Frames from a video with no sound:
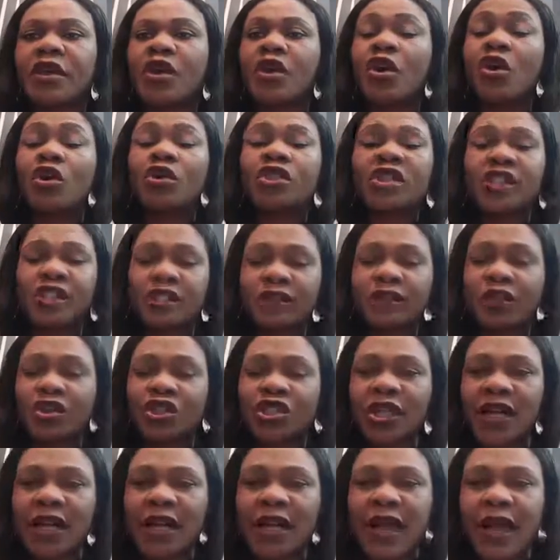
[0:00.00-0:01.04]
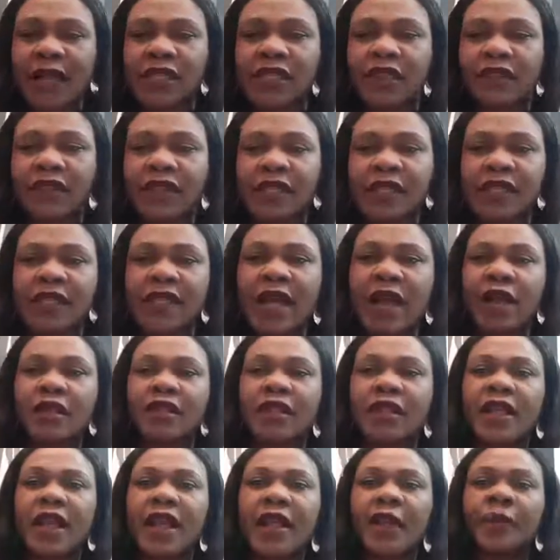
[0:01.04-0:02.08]
or dysfunctional activities out
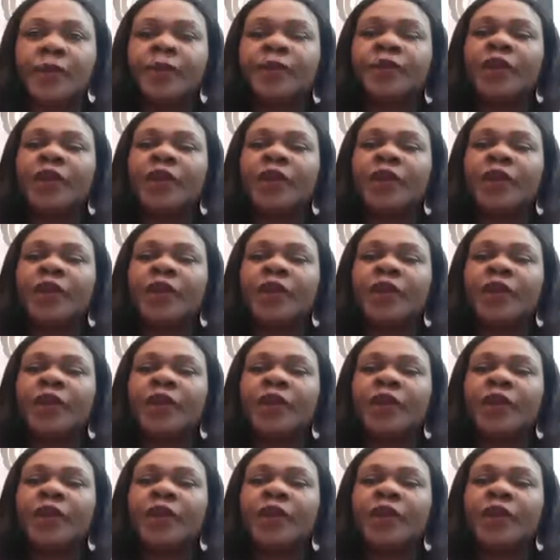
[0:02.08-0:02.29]
there.